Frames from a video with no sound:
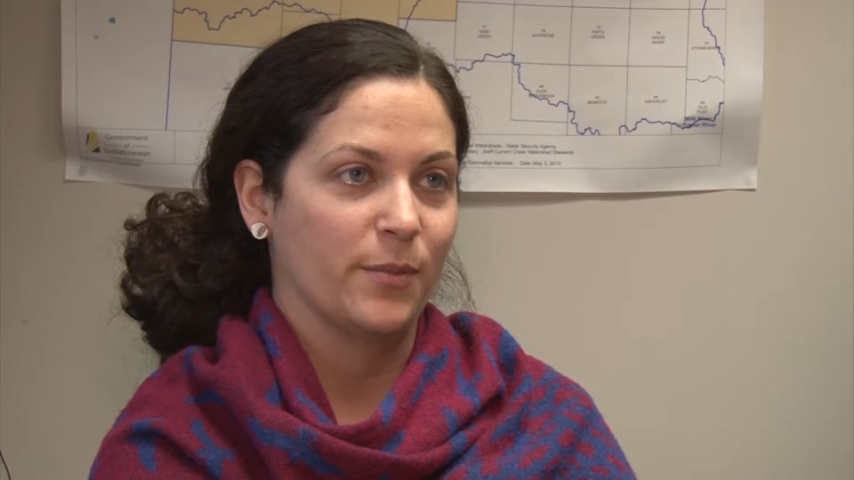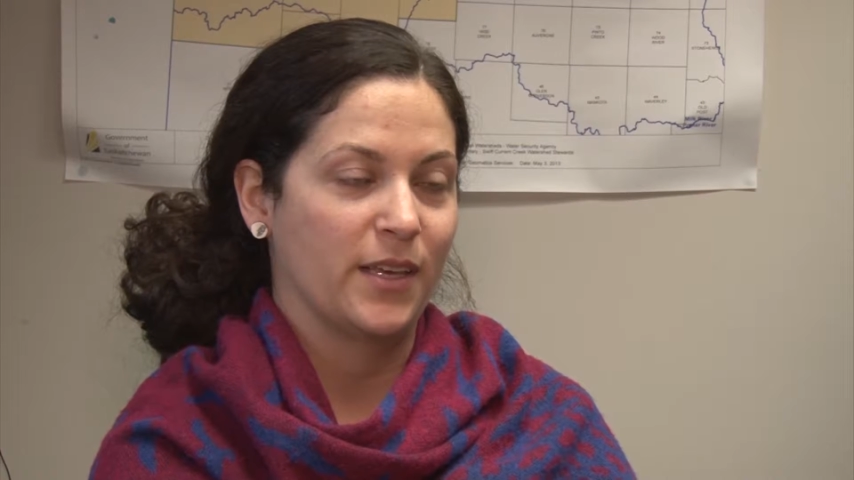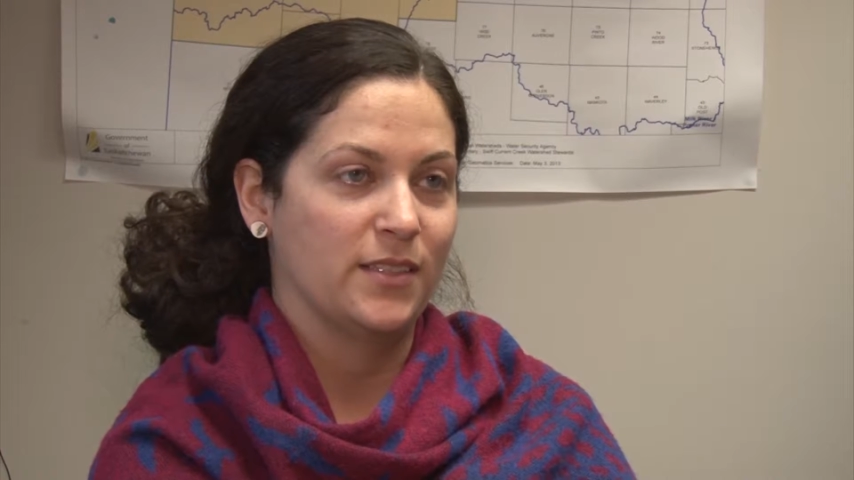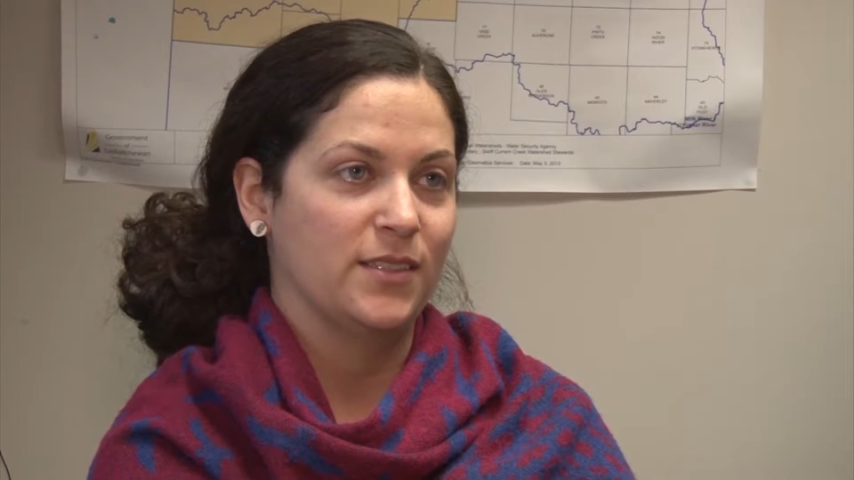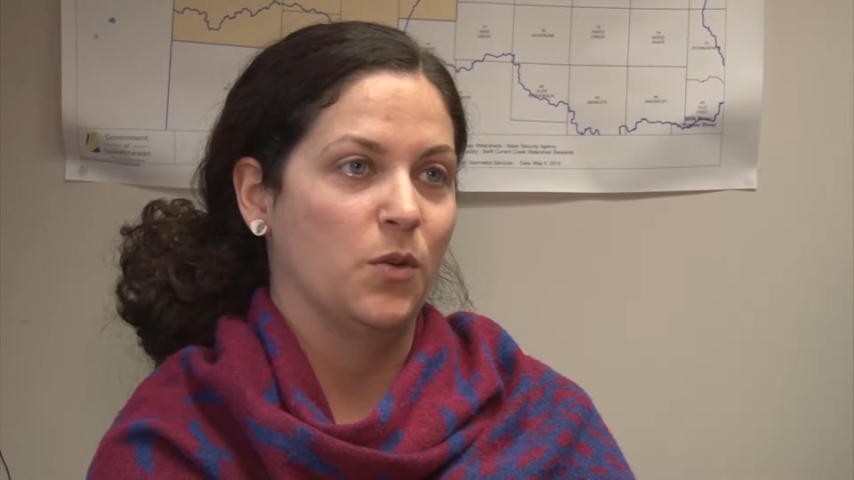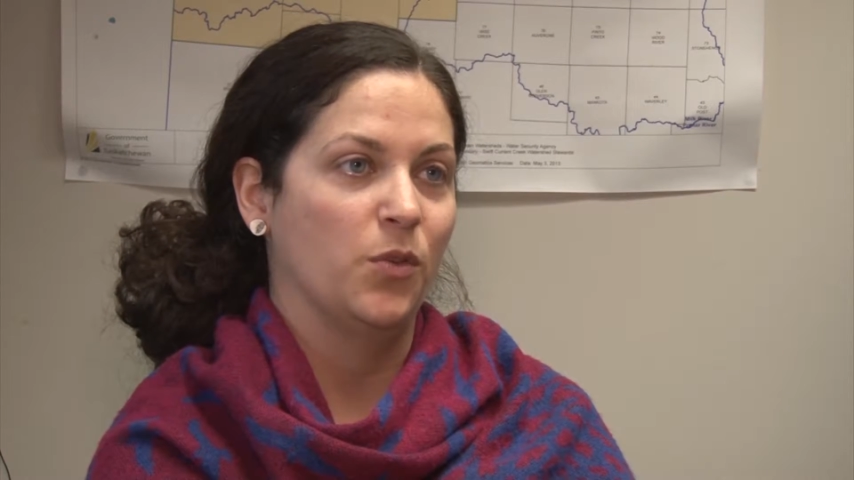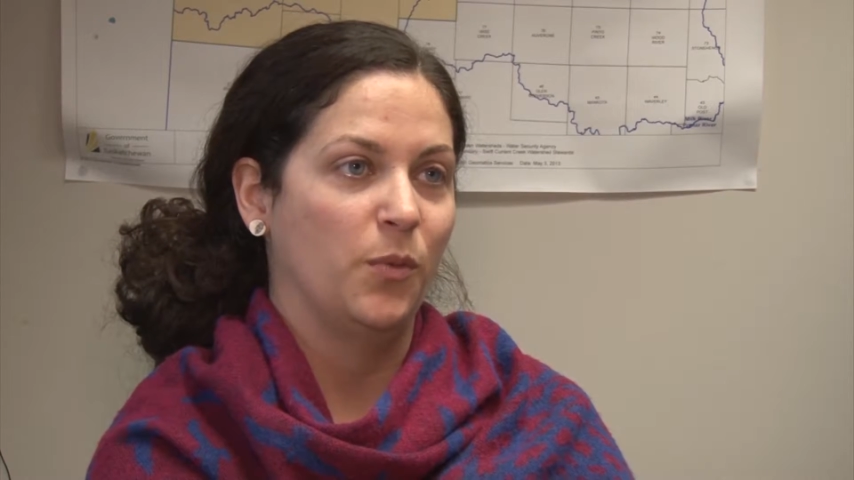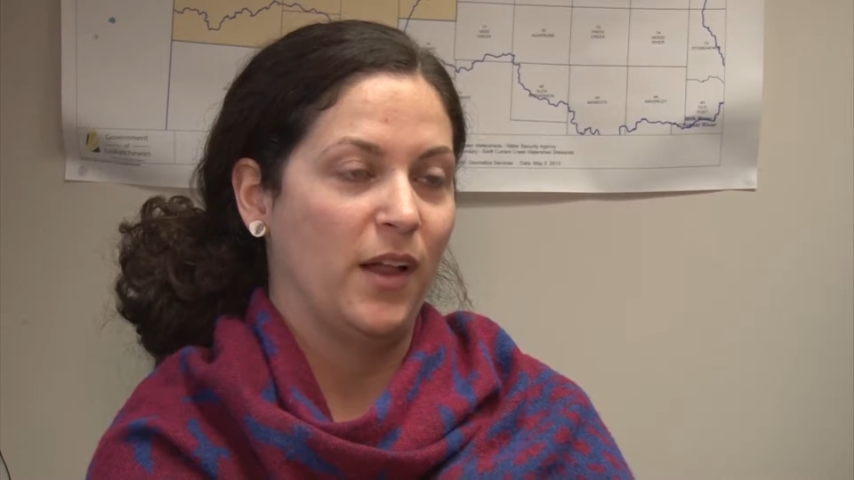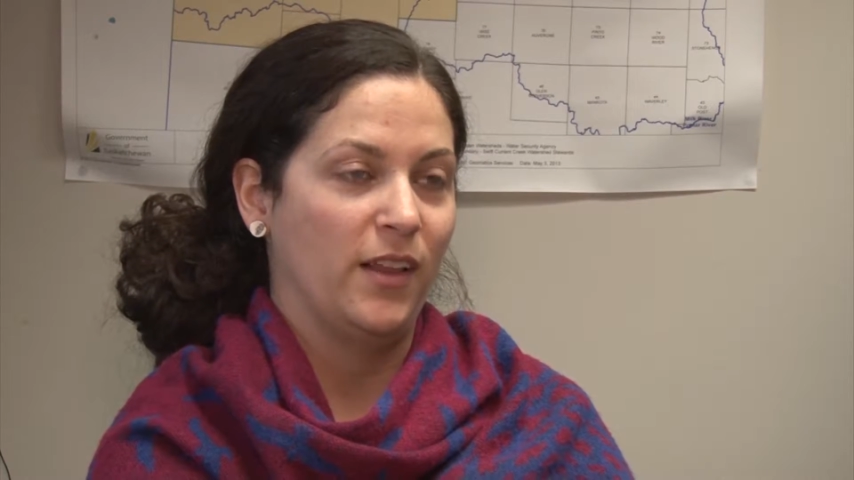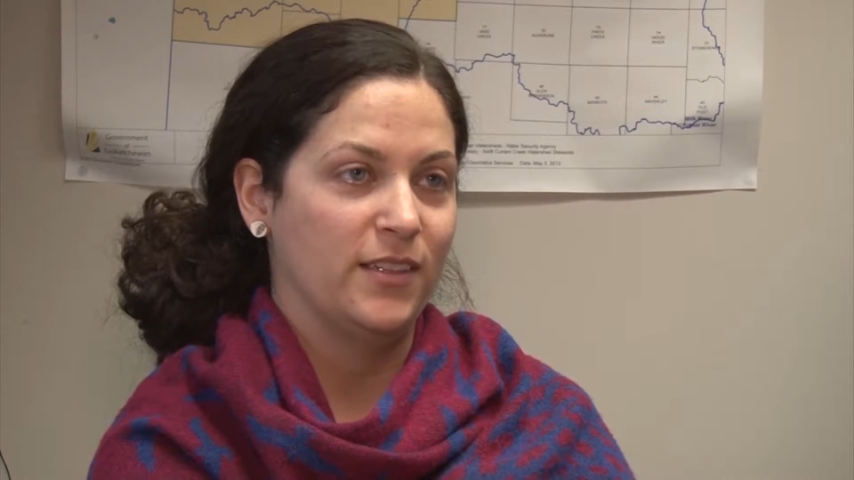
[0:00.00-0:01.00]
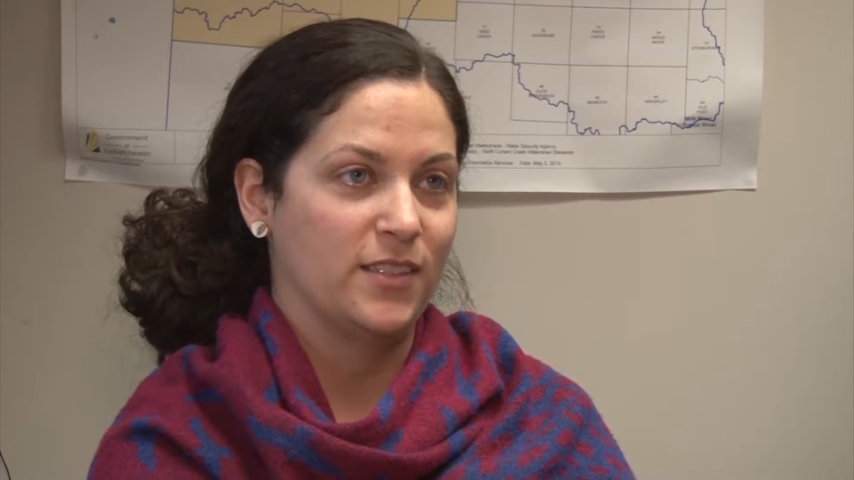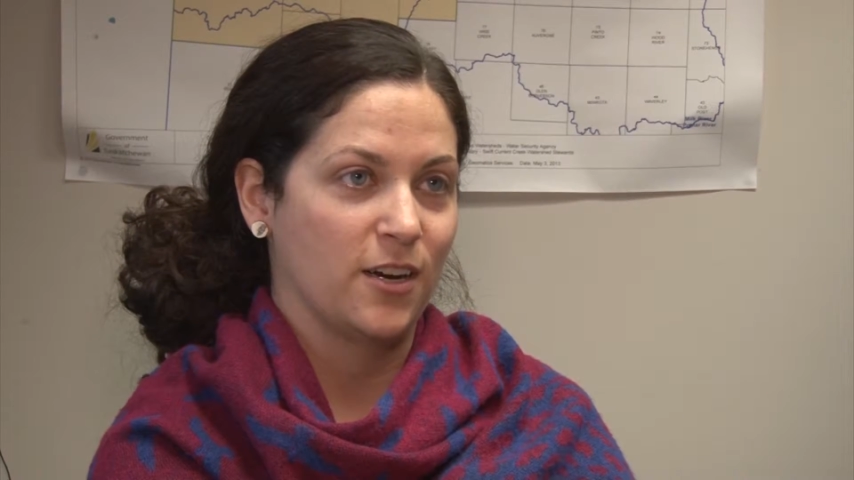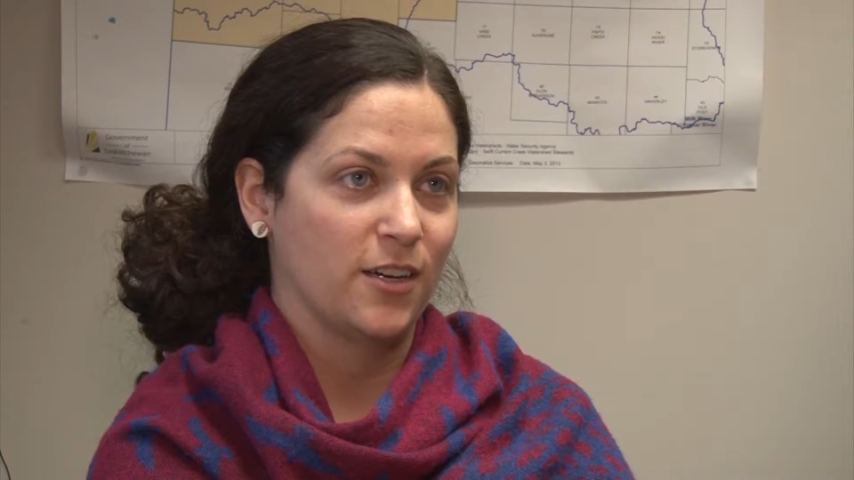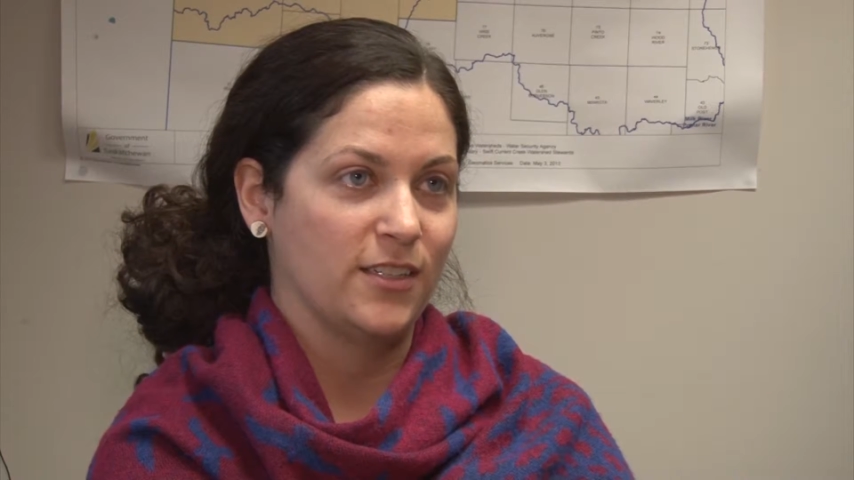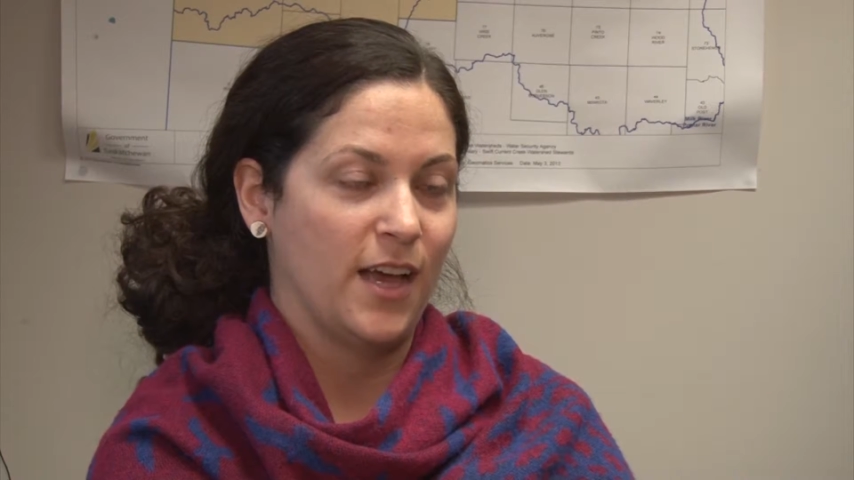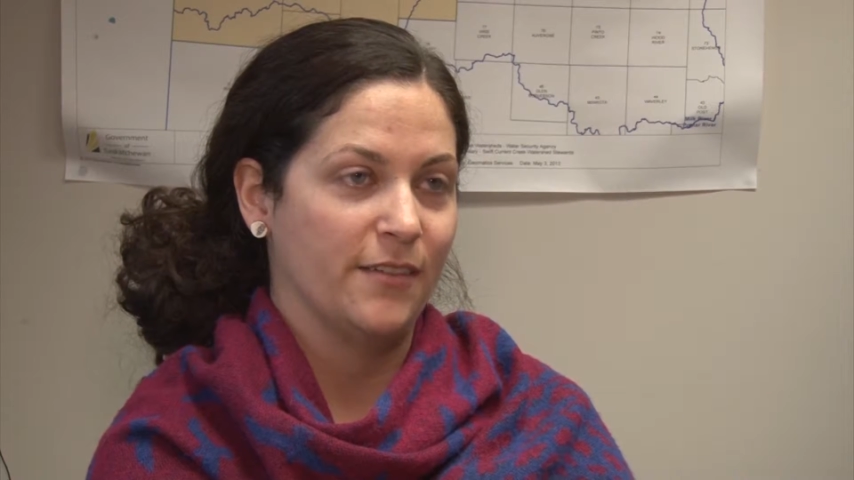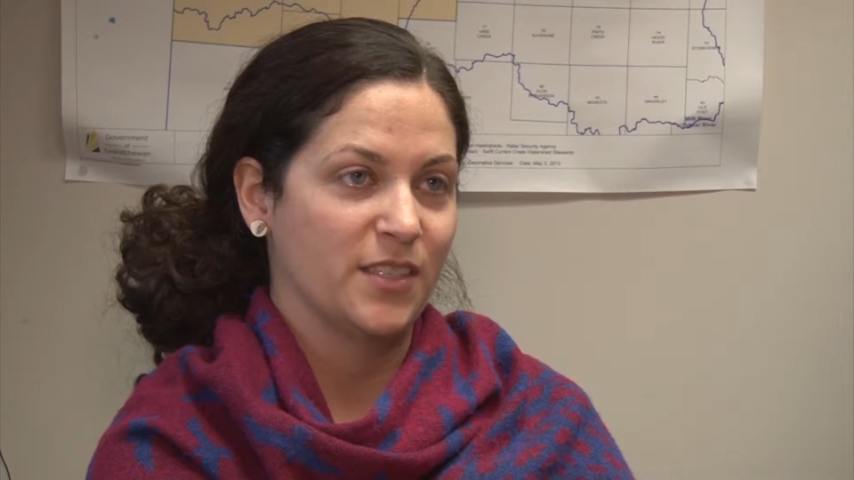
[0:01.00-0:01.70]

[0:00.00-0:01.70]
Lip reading: because the old well had started to have